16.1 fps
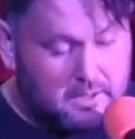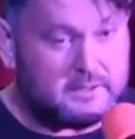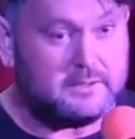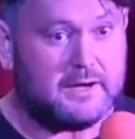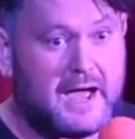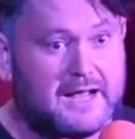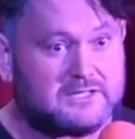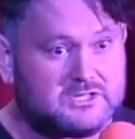
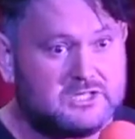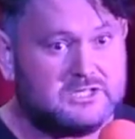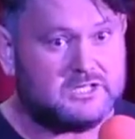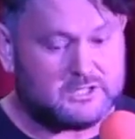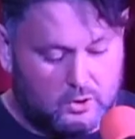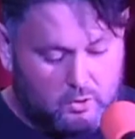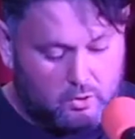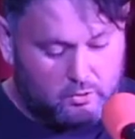Nazi
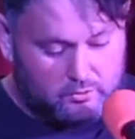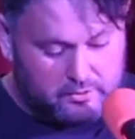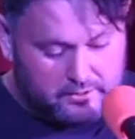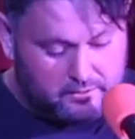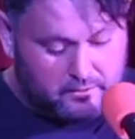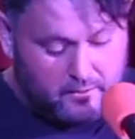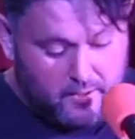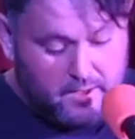
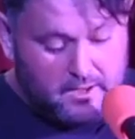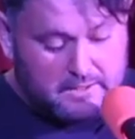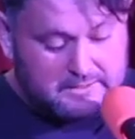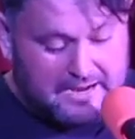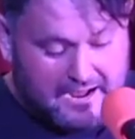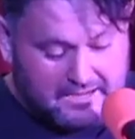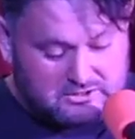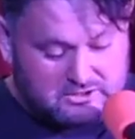Goring,
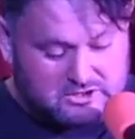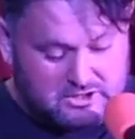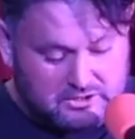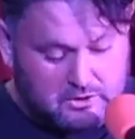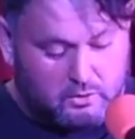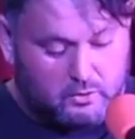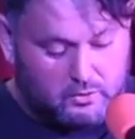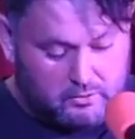Nazi
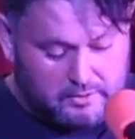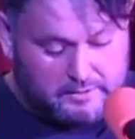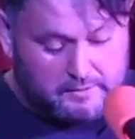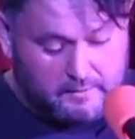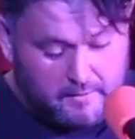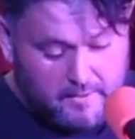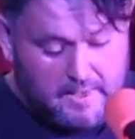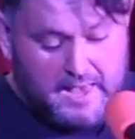Goring.